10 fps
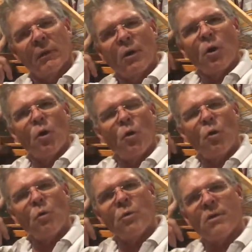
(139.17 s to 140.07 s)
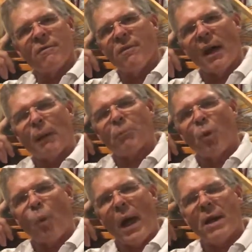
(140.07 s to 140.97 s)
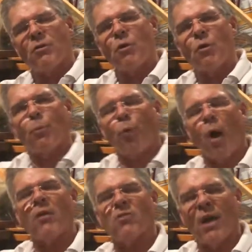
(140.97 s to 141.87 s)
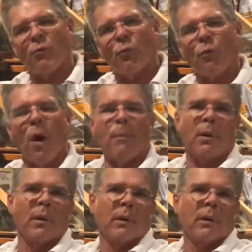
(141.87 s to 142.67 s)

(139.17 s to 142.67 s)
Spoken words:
who developed a way to process rubber.